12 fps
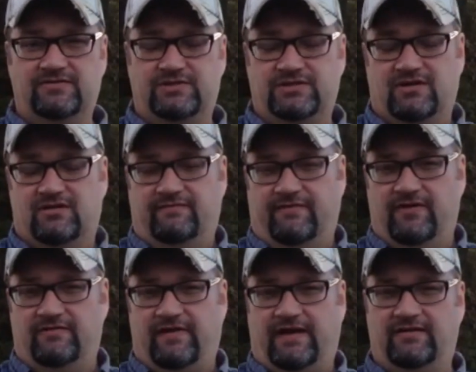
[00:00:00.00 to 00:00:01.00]
which are
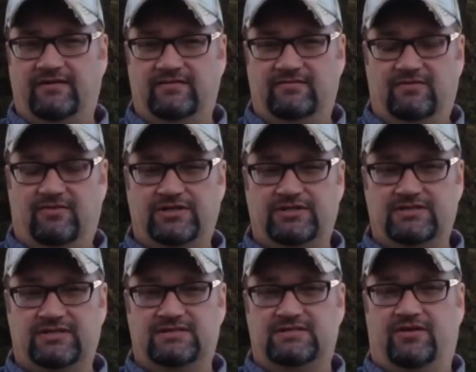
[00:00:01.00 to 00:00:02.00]
very valid
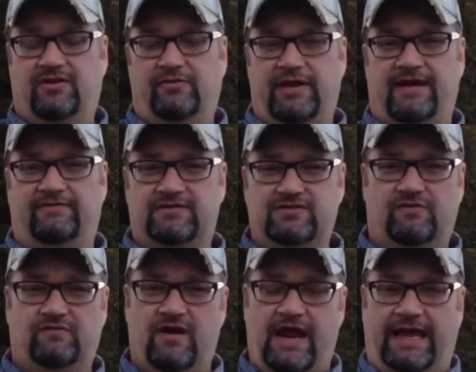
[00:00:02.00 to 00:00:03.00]
questions considering we have this
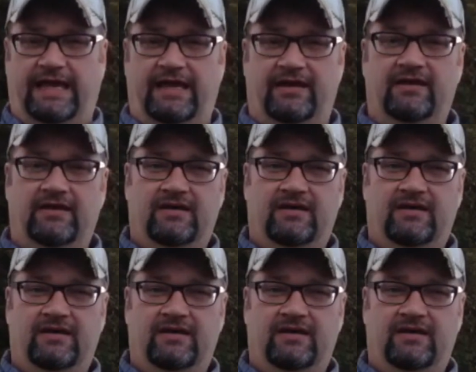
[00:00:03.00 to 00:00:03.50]
overhanging